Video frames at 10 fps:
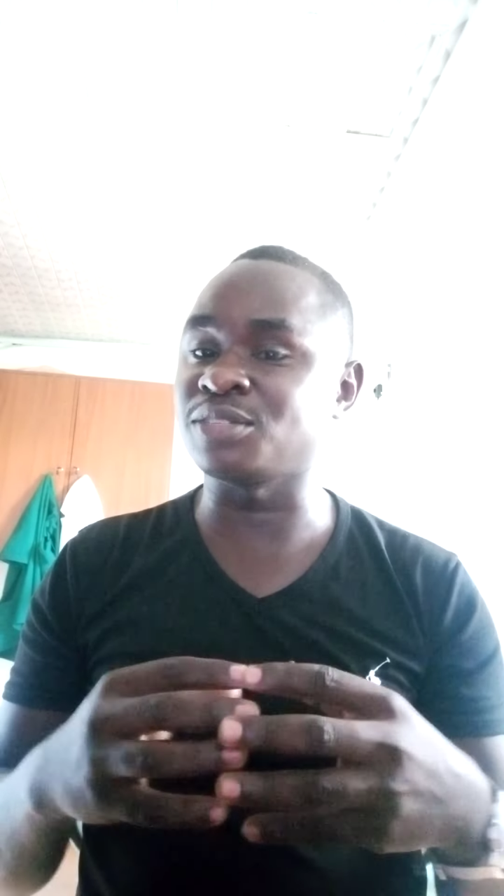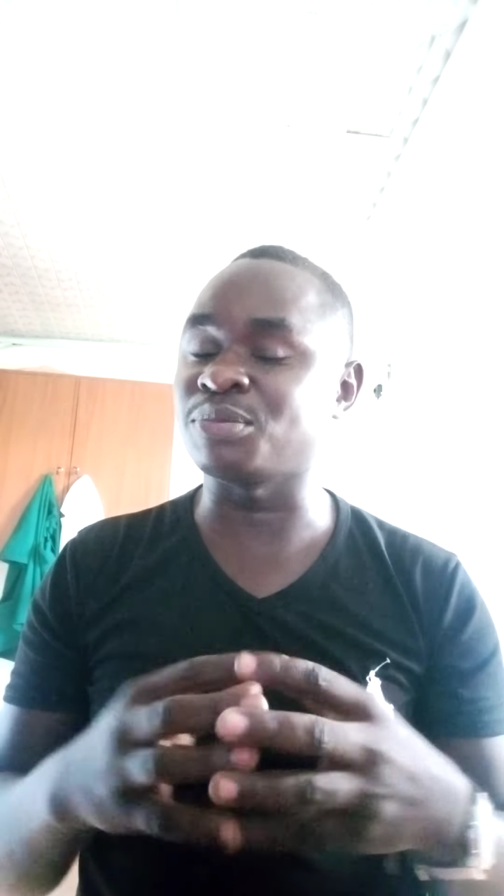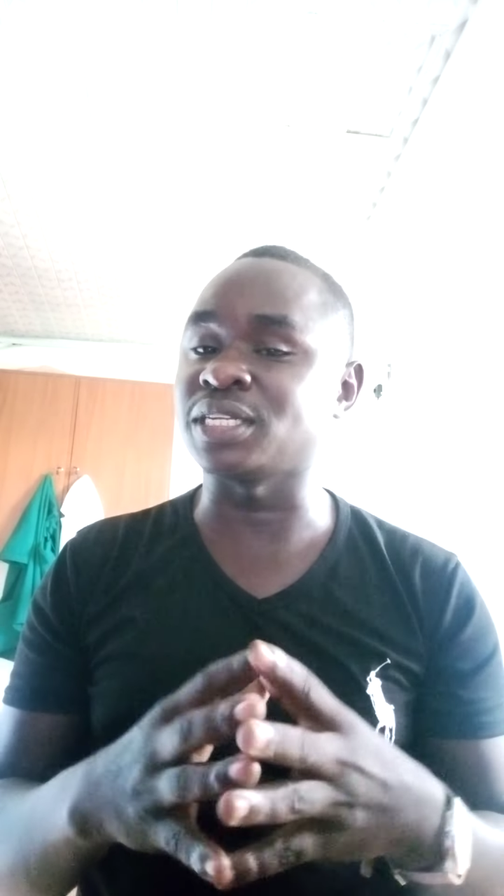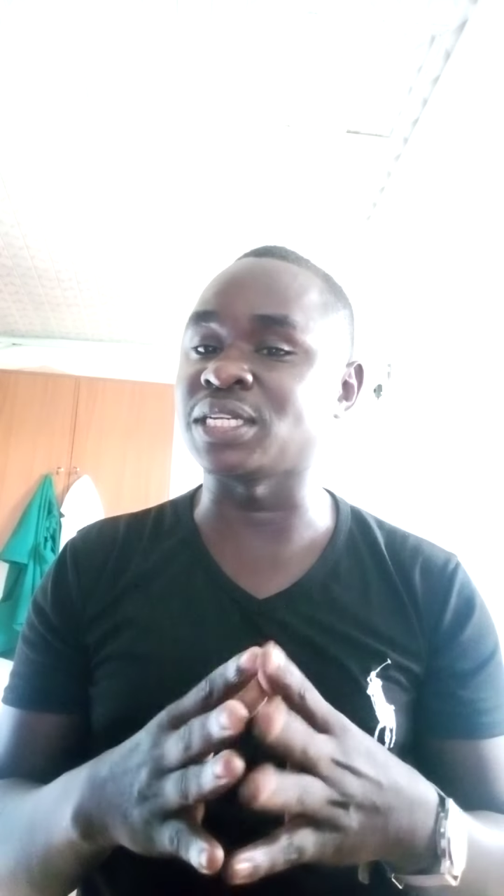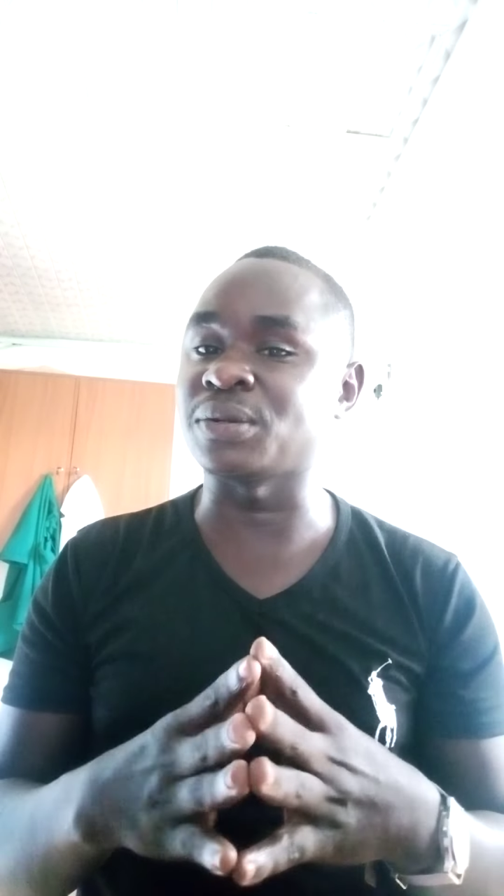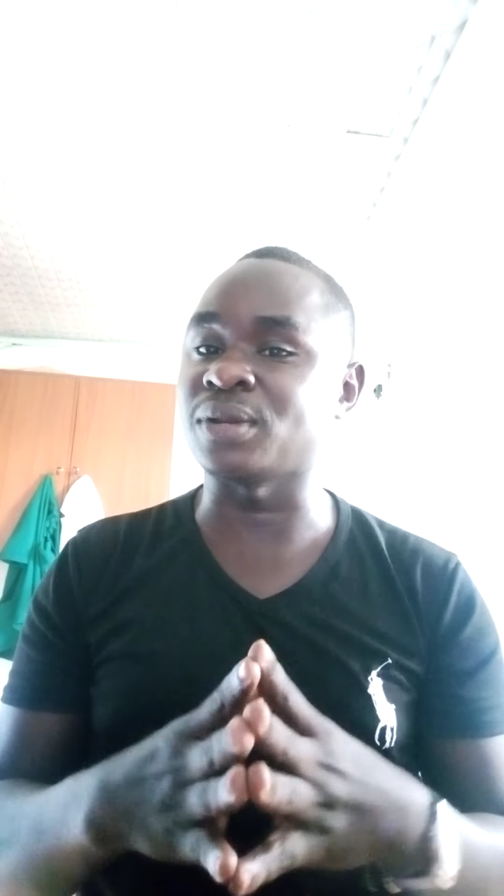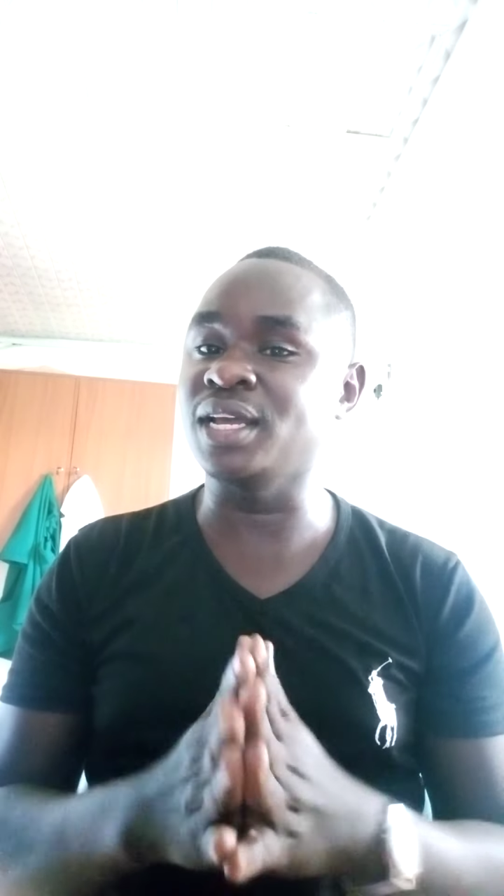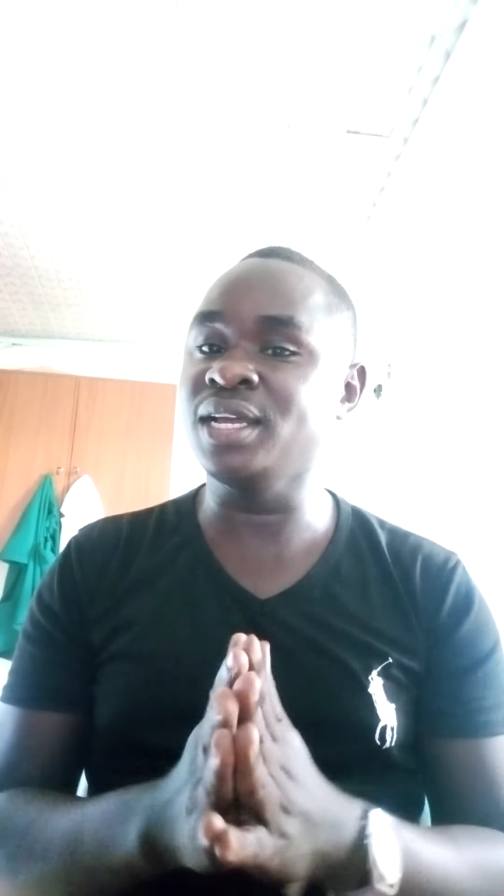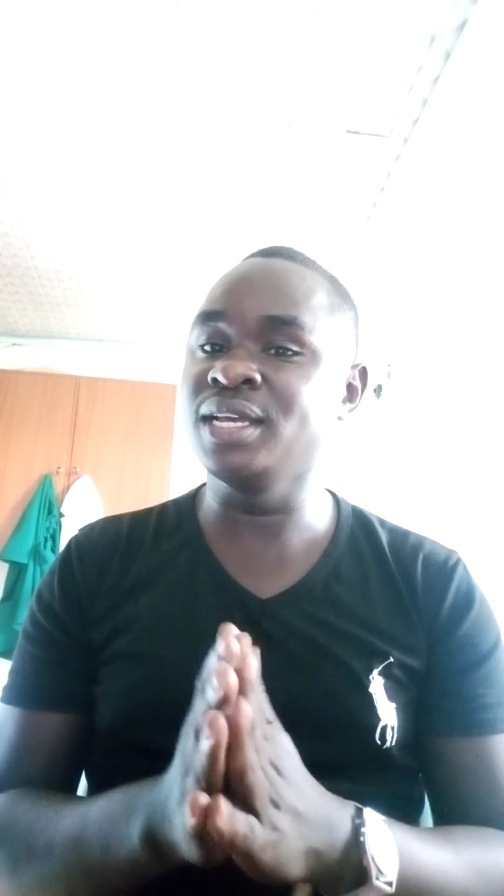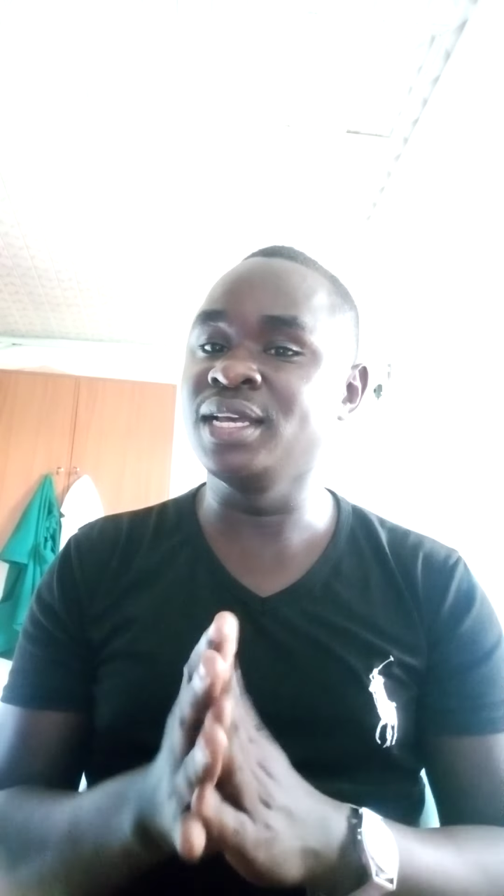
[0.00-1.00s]

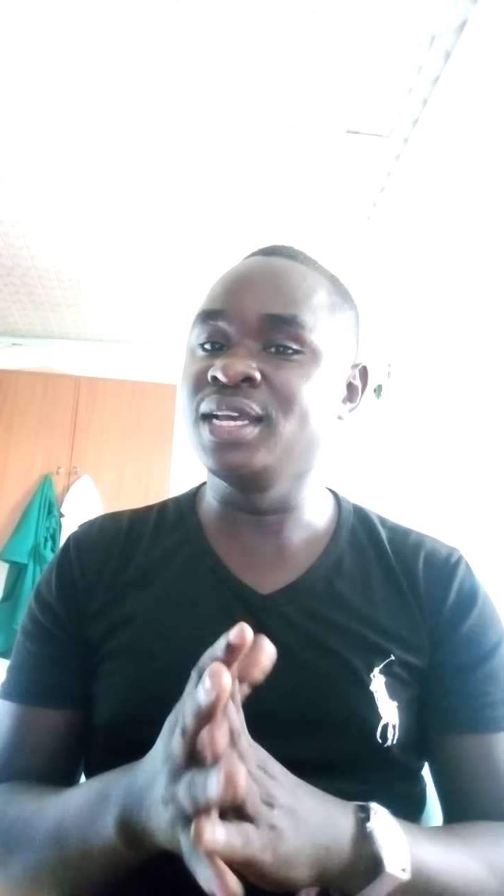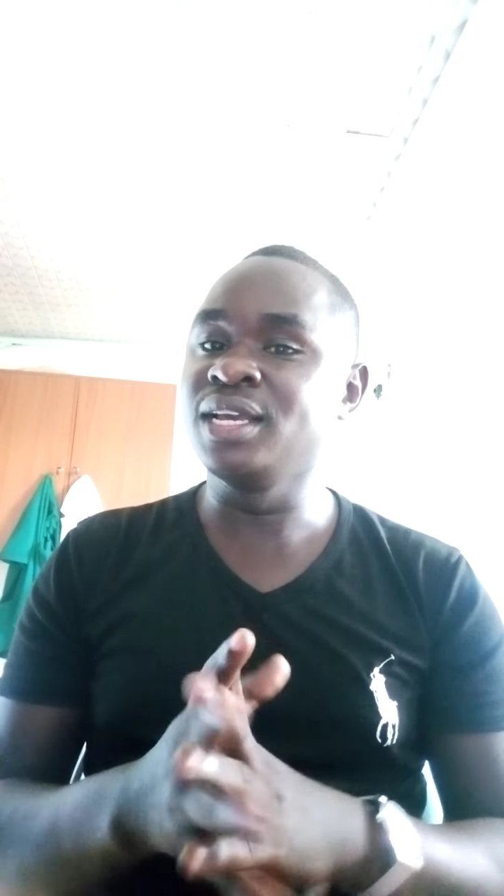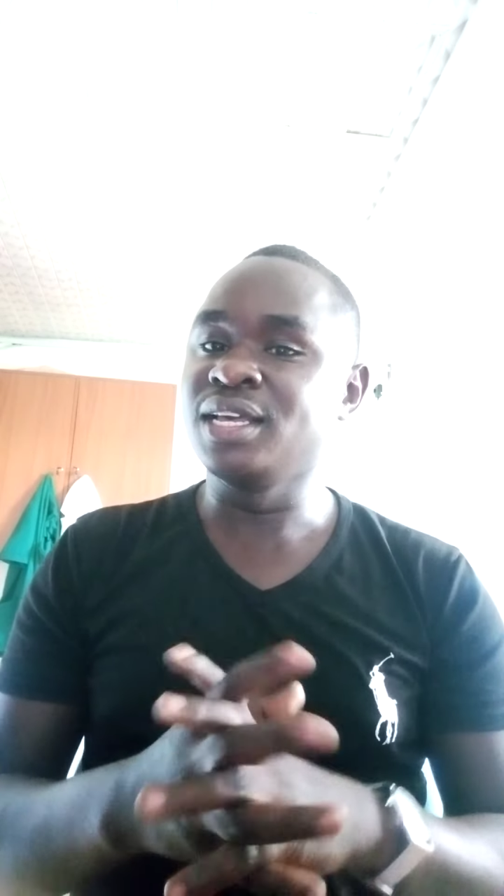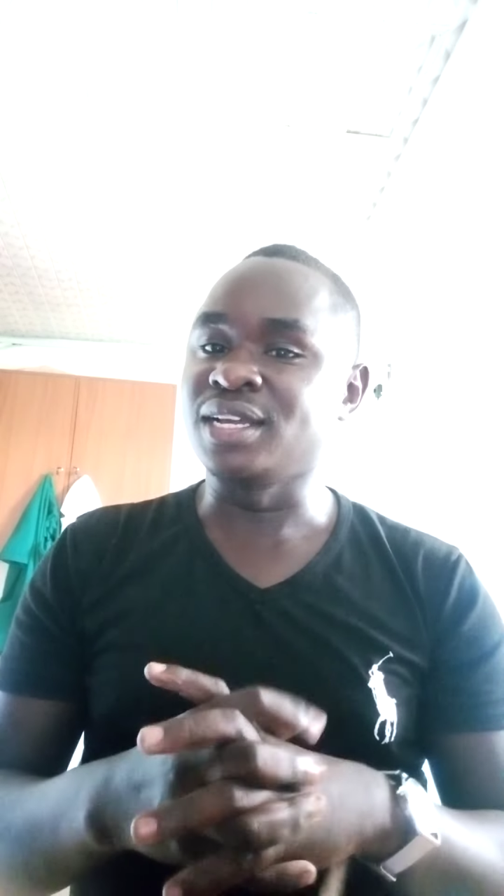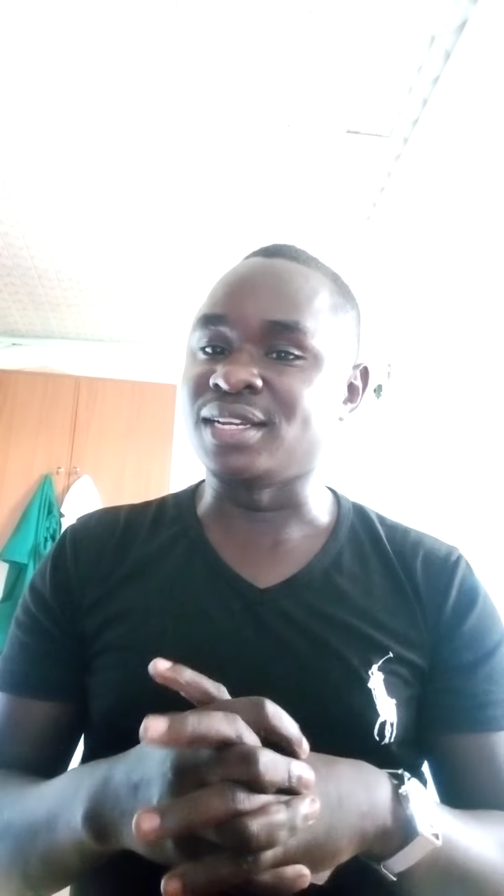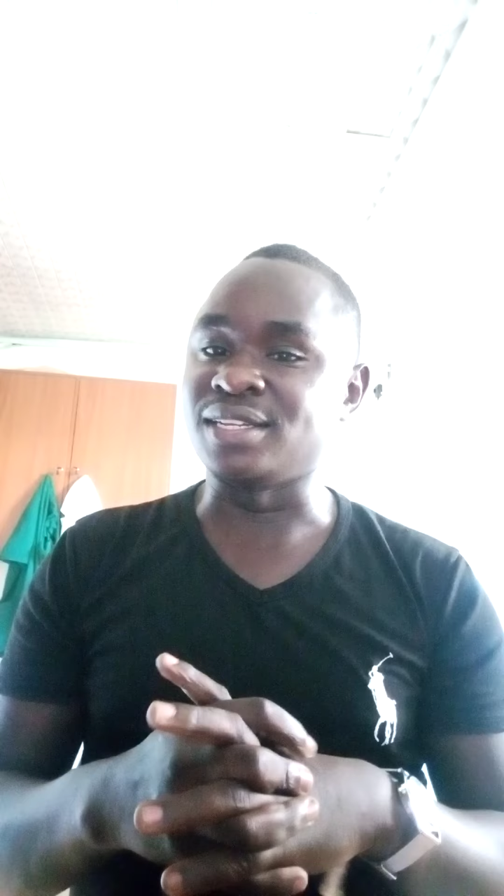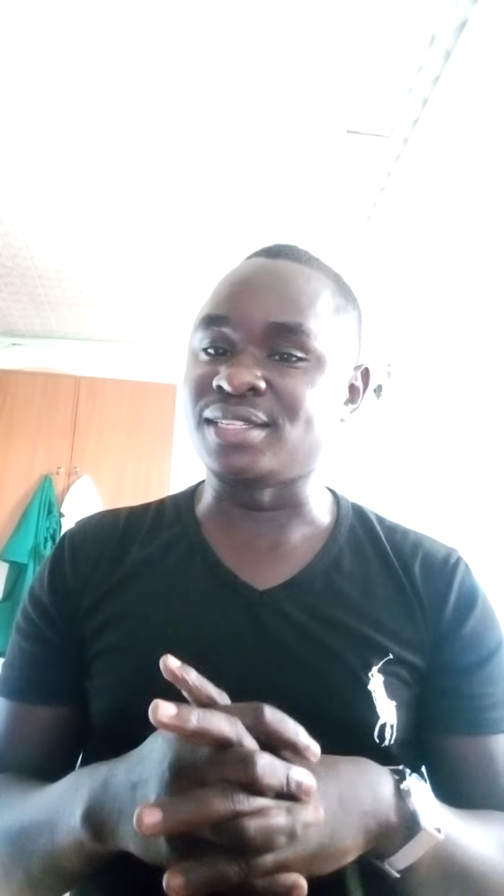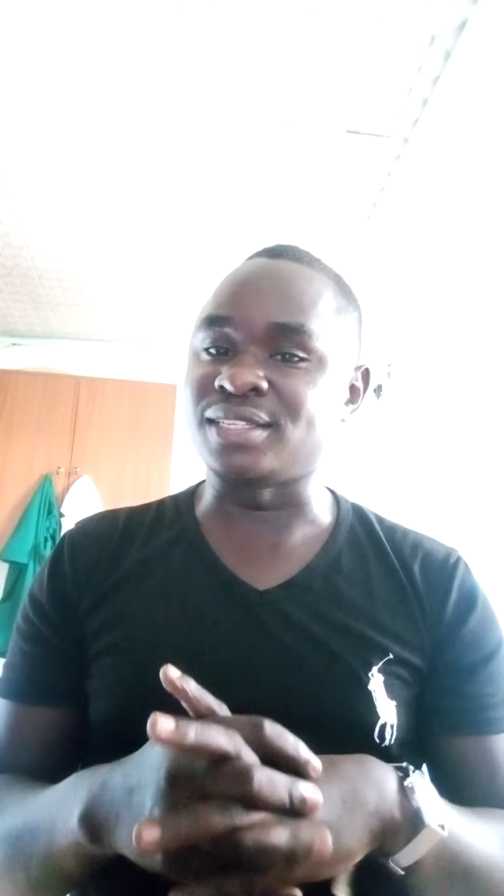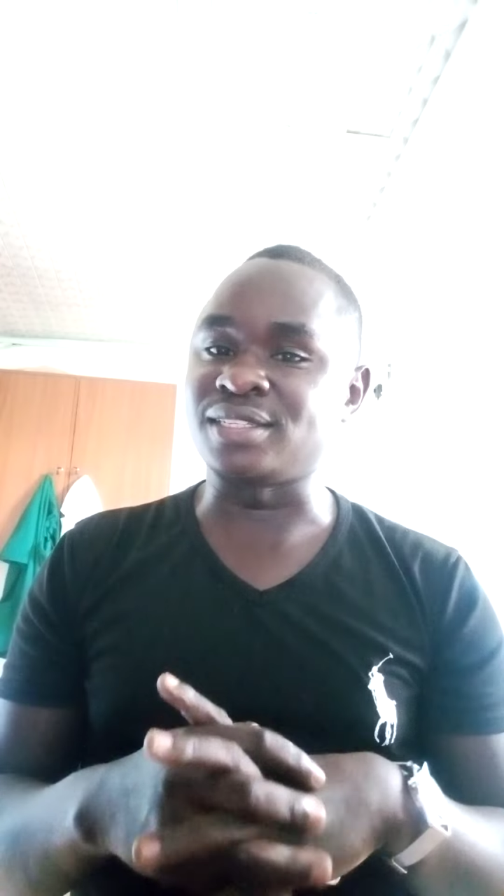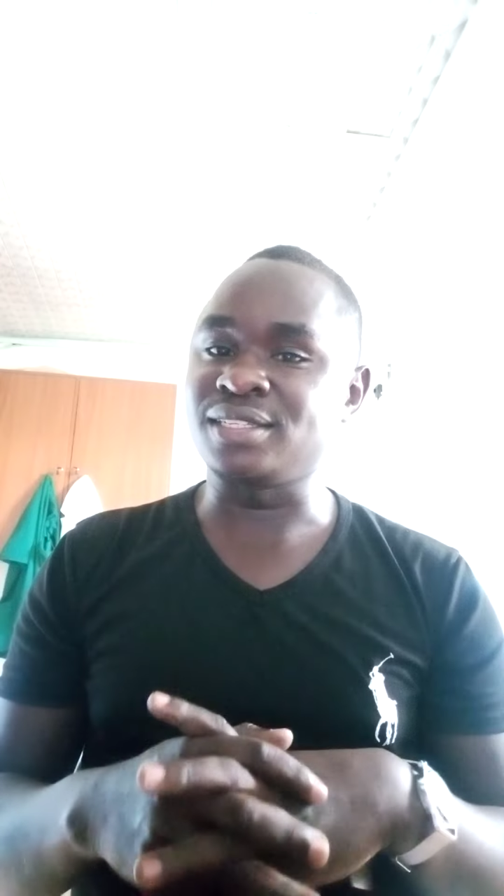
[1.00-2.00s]
particular
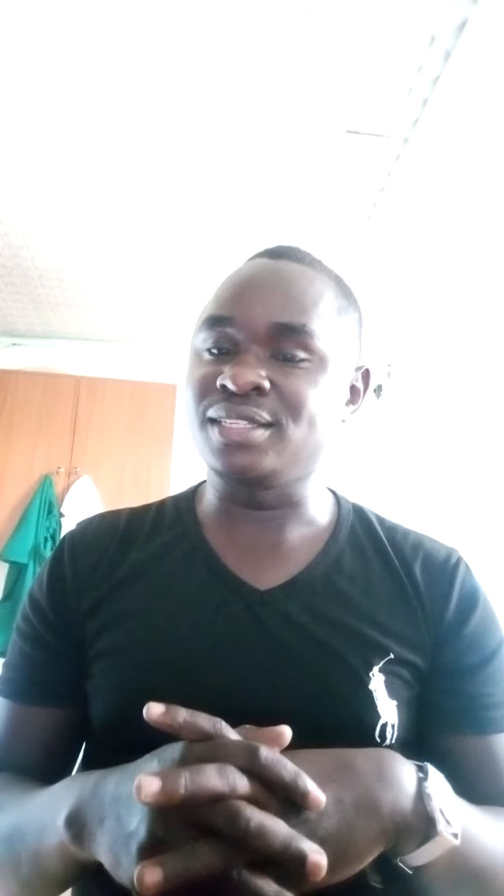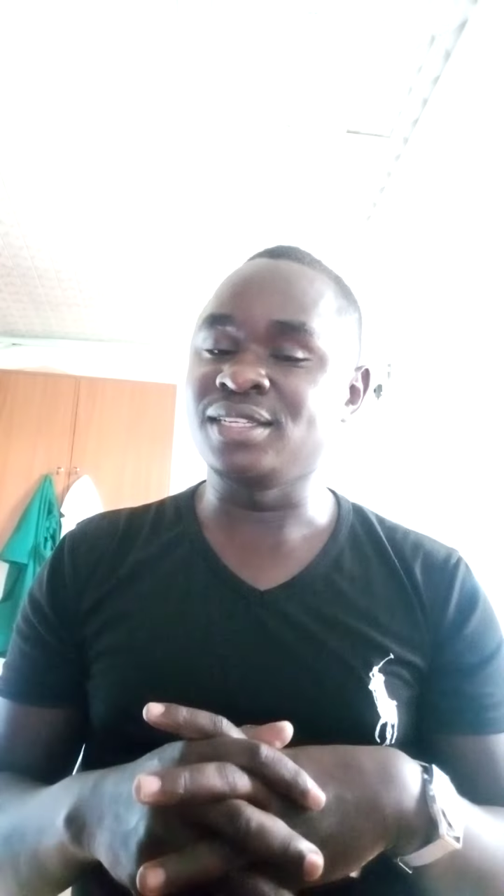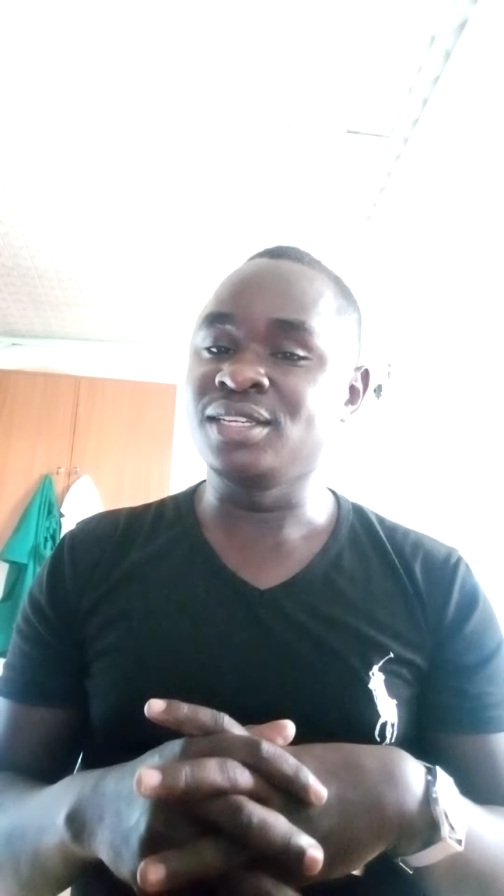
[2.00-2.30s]
disease.